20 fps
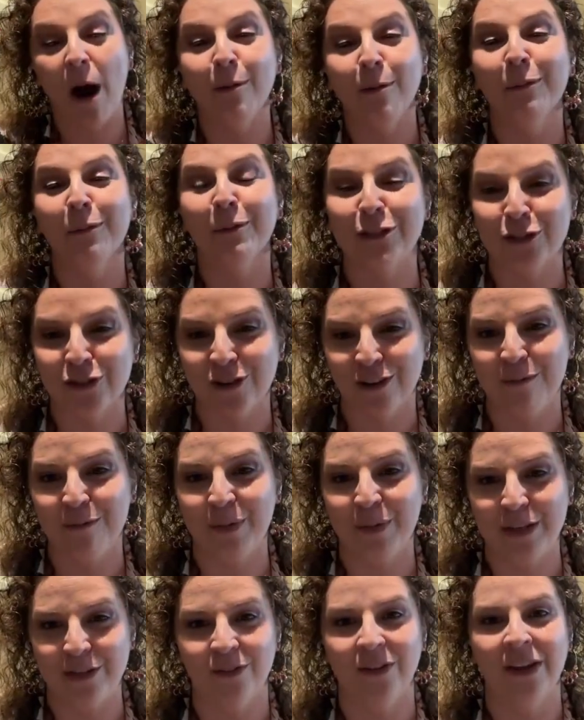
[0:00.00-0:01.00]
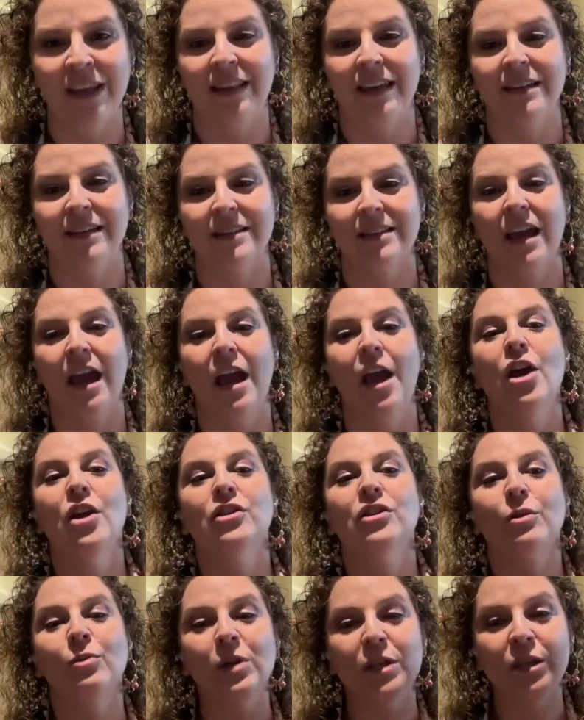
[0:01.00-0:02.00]
we probably shouldn't be doing this.
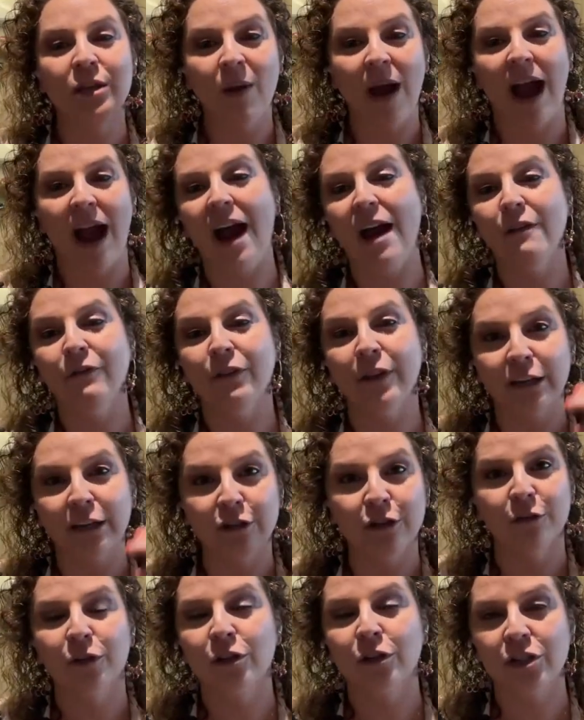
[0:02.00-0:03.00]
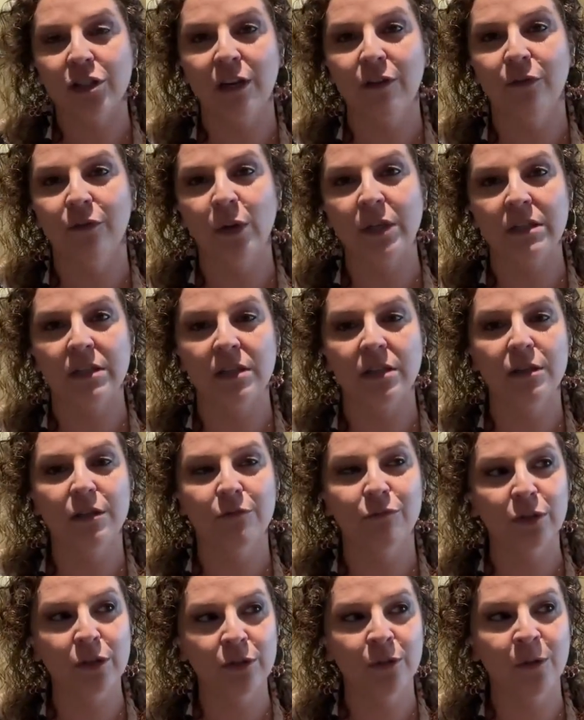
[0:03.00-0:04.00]
So when you have like a diversity of voices
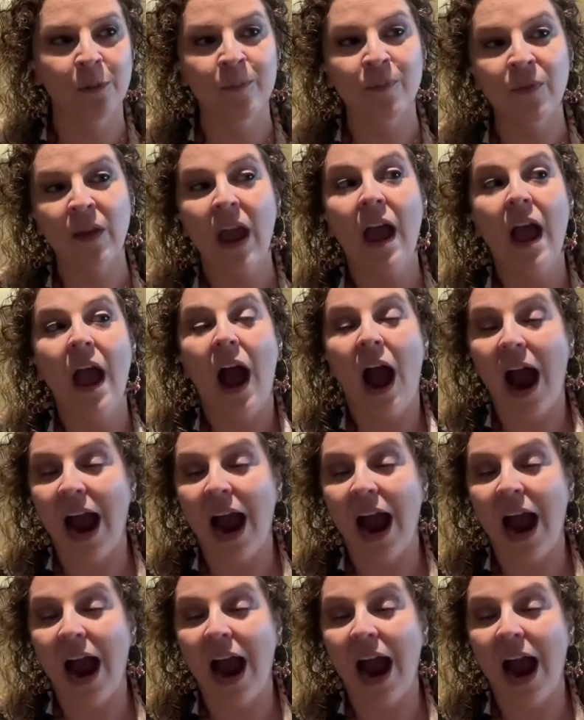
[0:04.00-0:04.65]
in the room,